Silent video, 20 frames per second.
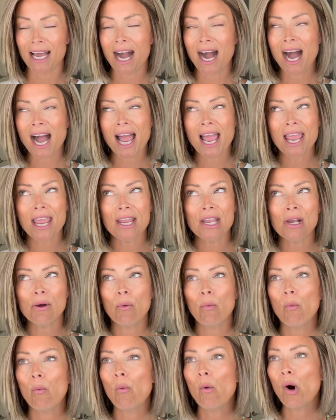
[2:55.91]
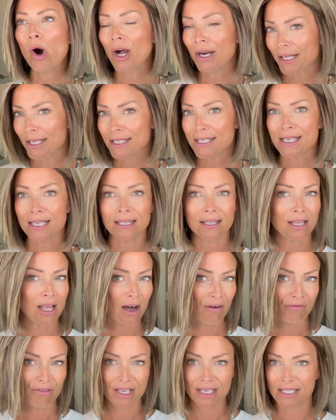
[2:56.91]
I wanted to
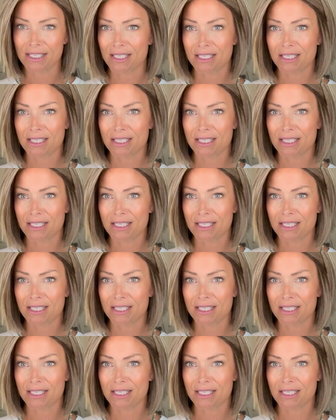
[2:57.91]
love this